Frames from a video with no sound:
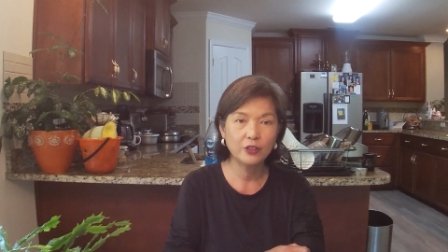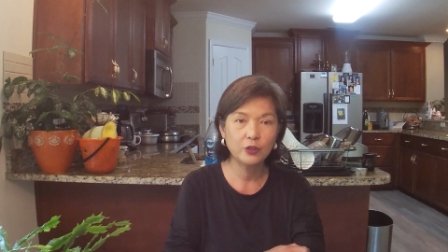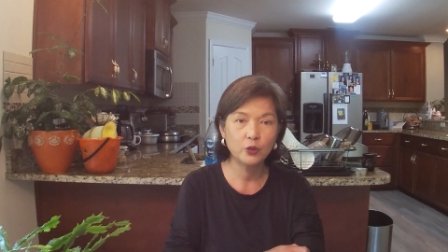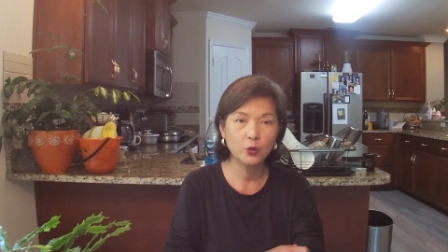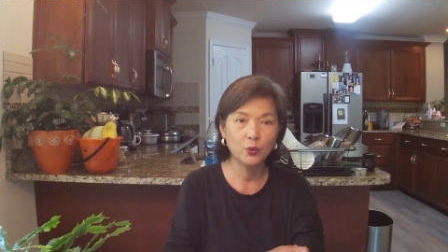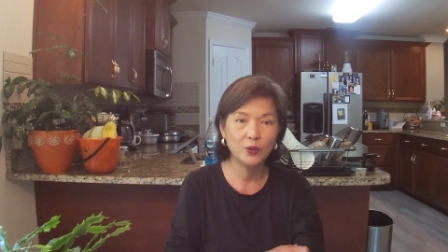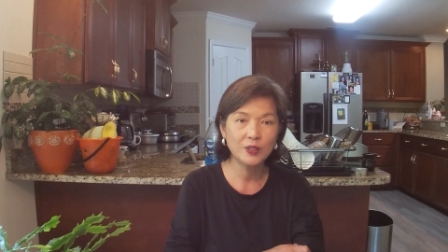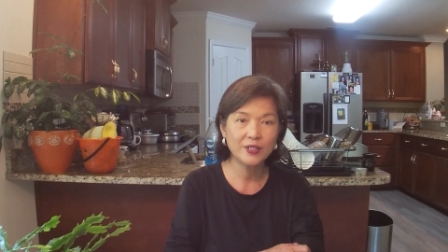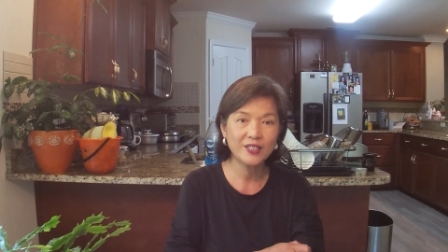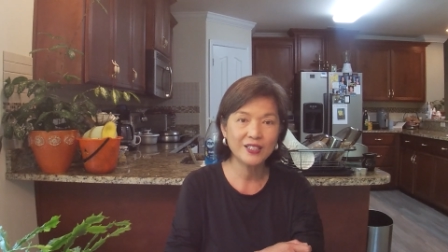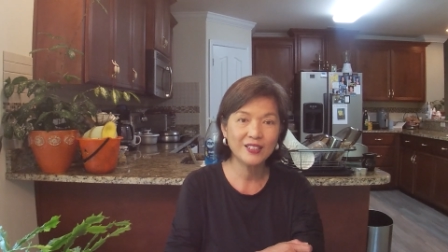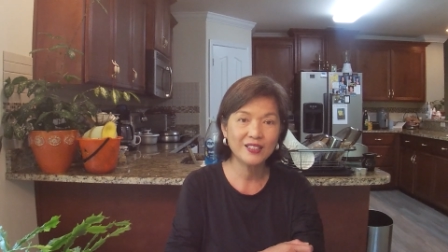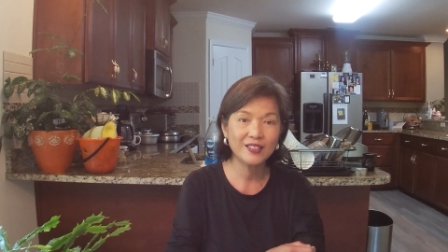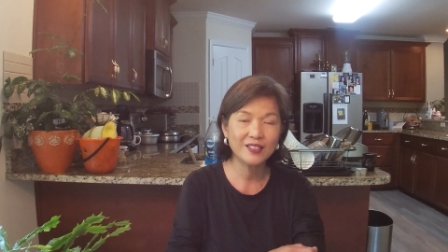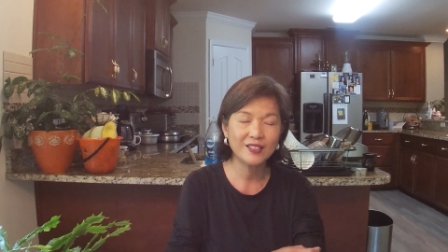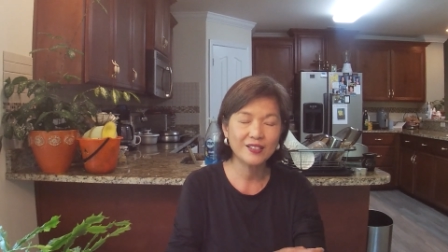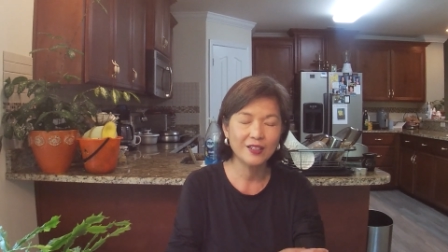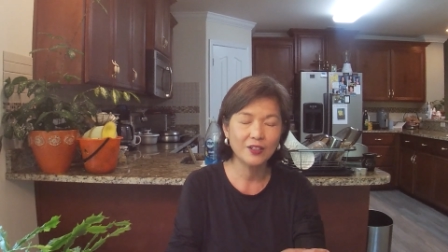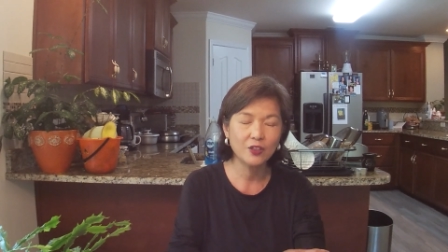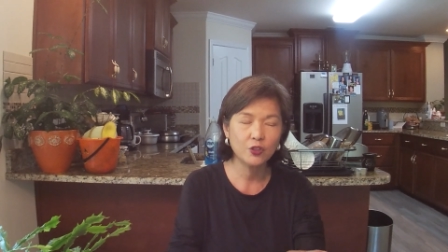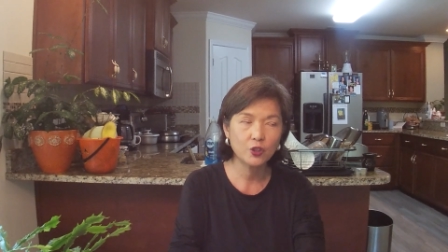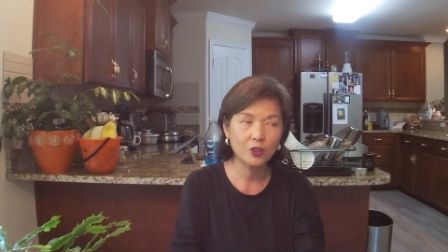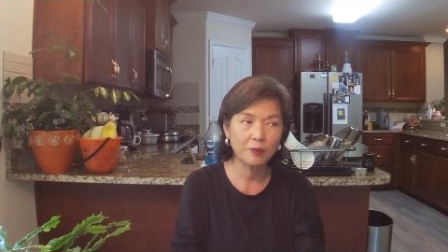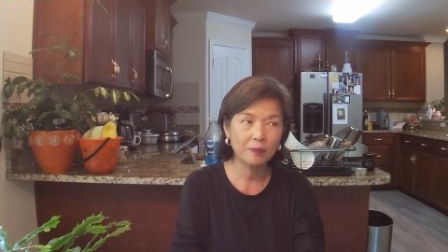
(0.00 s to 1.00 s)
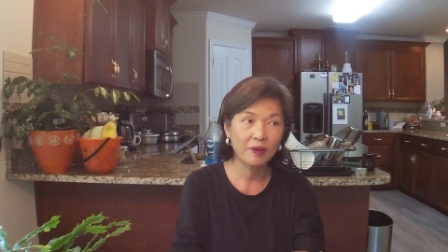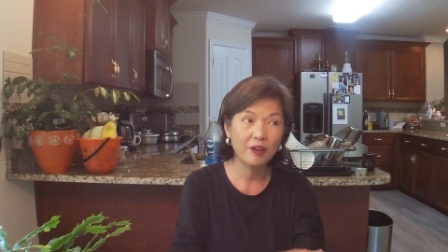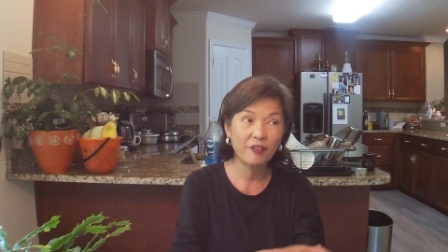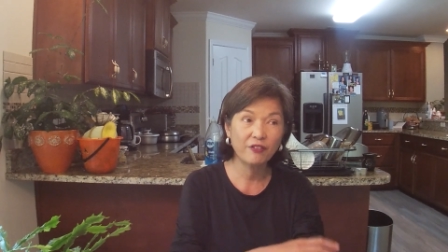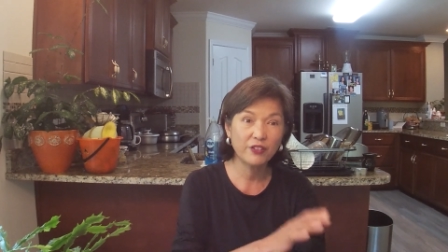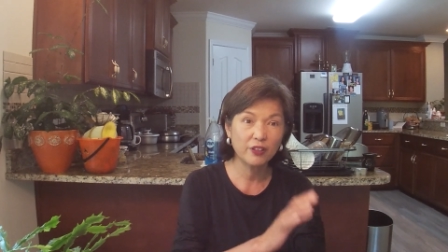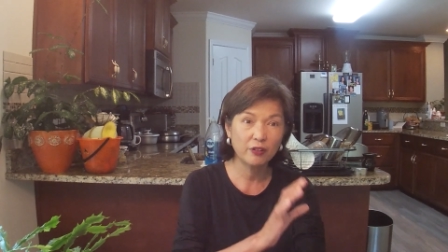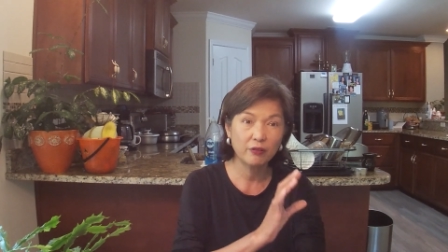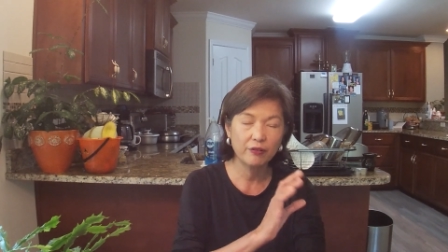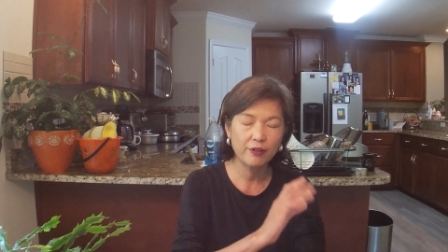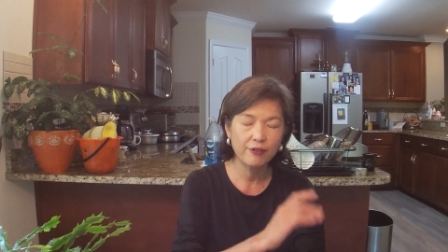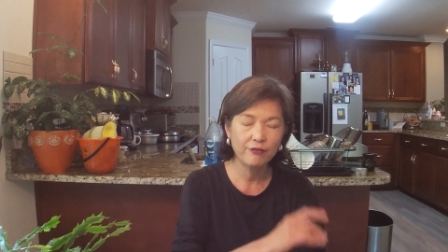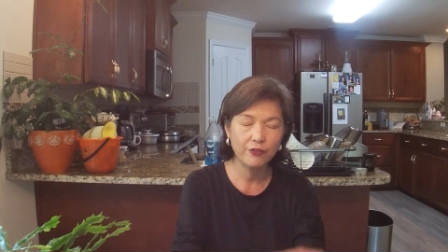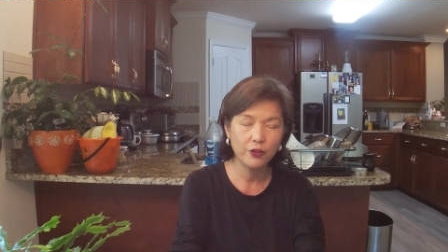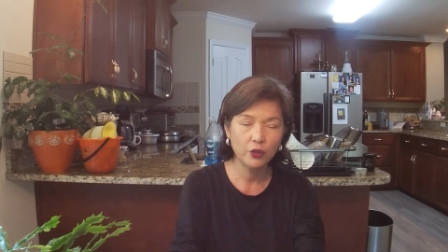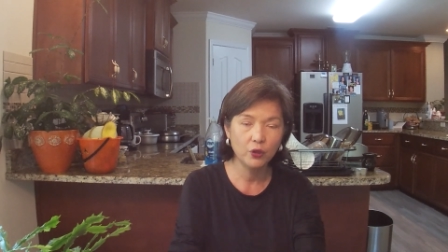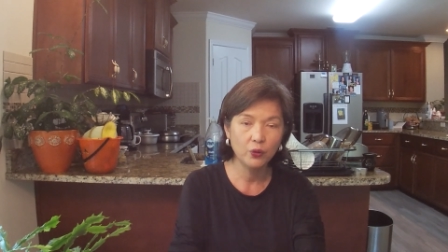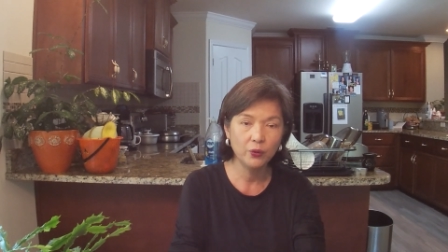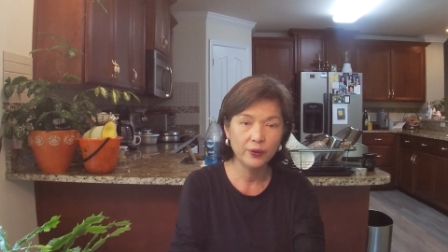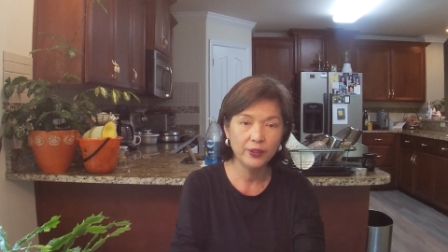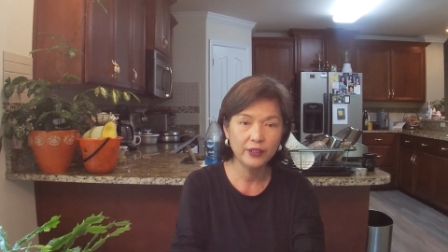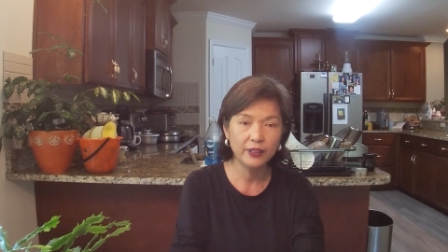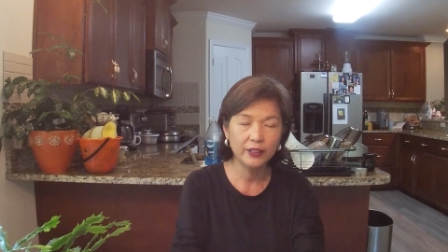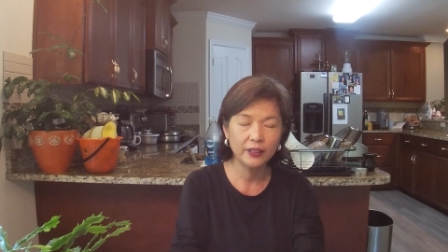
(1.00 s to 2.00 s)
the dual citizenship after
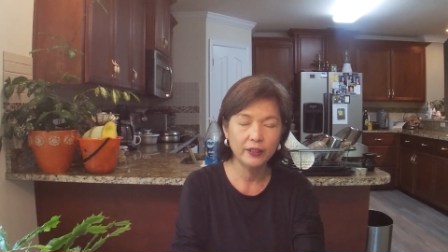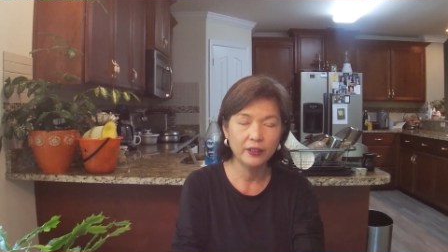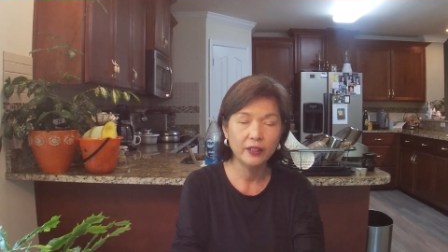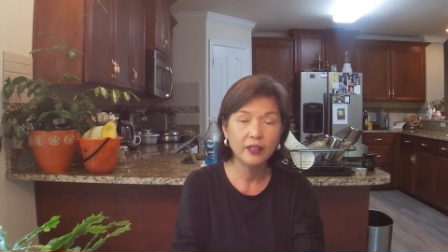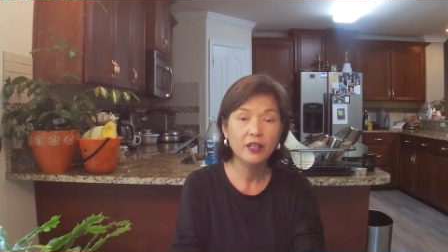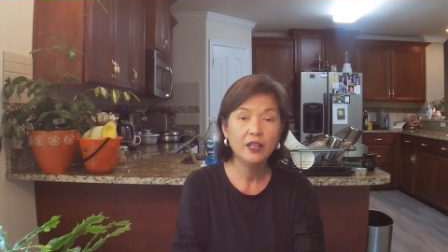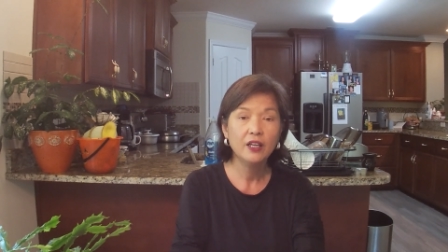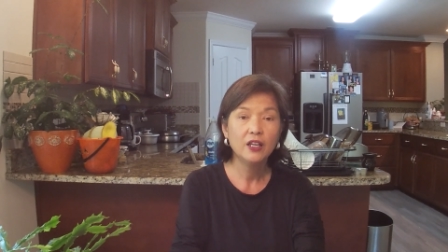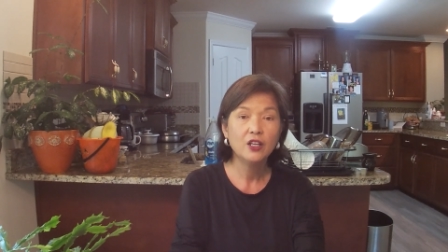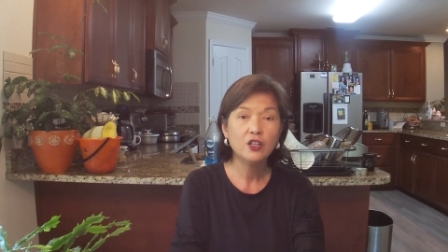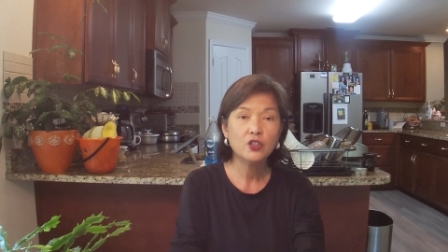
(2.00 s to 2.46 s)
reviewing it.